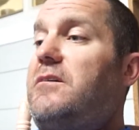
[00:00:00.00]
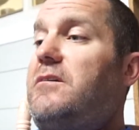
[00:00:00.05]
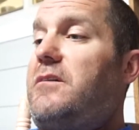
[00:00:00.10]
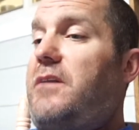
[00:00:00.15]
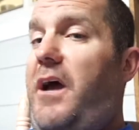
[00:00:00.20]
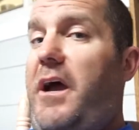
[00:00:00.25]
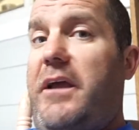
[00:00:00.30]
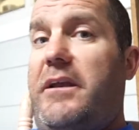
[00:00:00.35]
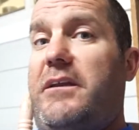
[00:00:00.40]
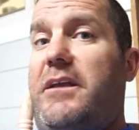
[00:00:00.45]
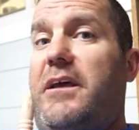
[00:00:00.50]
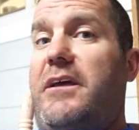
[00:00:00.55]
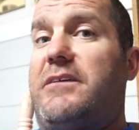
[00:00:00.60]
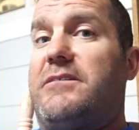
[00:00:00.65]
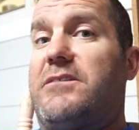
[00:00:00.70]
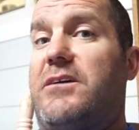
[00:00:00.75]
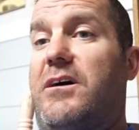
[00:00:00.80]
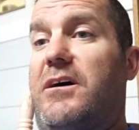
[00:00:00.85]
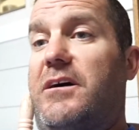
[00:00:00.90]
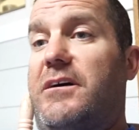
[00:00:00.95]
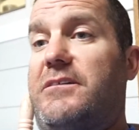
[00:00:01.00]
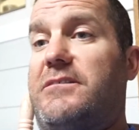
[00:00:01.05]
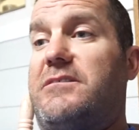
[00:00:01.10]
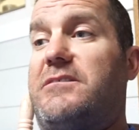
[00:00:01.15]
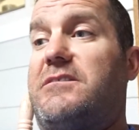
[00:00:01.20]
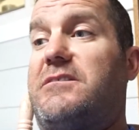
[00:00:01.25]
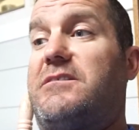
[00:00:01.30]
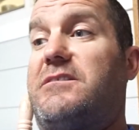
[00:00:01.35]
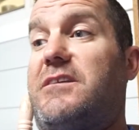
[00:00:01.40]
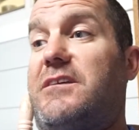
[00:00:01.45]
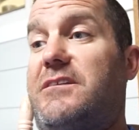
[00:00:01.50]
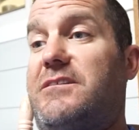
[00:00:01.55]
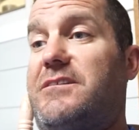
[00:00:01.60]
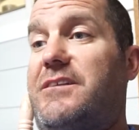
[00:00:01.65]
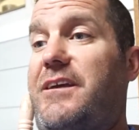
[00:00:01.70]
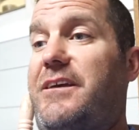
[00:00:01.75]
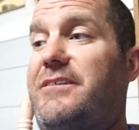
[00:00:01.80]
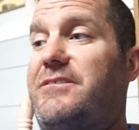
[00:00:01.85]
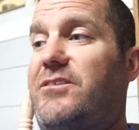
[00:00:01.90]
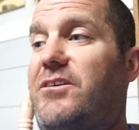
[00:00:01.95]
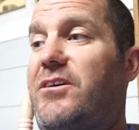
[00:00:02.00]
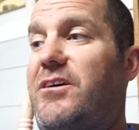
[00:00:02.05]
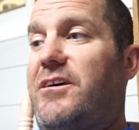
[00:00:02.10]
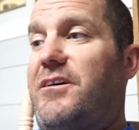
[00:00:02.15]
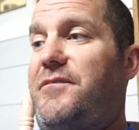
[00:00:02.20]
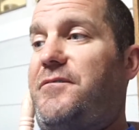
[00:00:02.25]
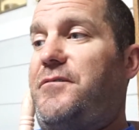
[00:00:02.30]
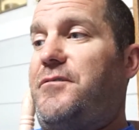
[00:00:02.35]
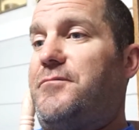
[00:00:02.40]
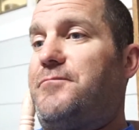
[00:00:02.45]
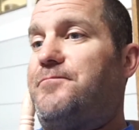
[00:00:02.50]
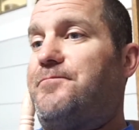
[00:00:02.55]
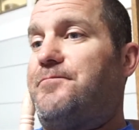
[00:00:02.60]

nine days on, six days off.